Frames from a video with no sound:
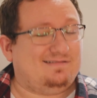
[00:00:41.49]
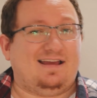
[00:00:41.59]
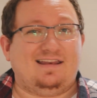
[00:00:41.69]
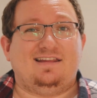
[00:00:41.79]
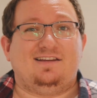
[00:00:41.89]

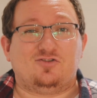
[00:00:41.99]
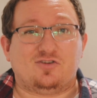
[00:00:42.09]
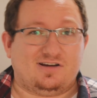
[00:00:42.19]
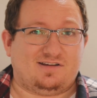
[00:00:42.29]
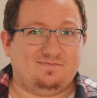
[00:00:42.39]
I need a
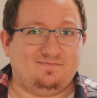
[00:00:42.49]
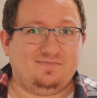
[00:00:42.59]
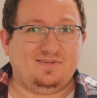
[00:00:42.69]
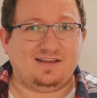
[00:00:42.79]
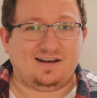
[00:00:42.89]
truck,
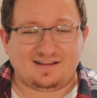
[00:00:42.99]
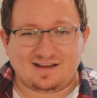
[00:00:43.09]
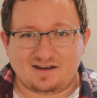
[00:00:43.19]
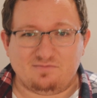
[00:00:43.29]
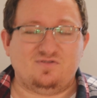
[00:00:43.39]
and I
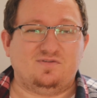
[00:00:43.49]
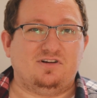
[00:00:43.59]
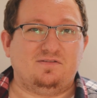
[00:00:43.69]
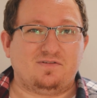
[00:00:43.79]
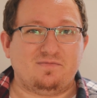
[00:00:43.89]
gotta move
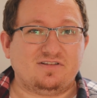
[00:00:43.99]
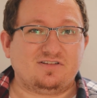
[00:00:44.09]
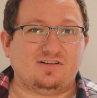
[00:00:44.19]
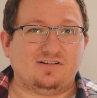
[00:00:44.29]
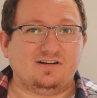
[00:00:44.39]
on from this
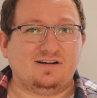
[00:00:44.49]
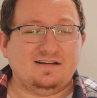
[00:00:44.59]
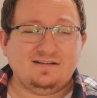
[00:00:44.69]
car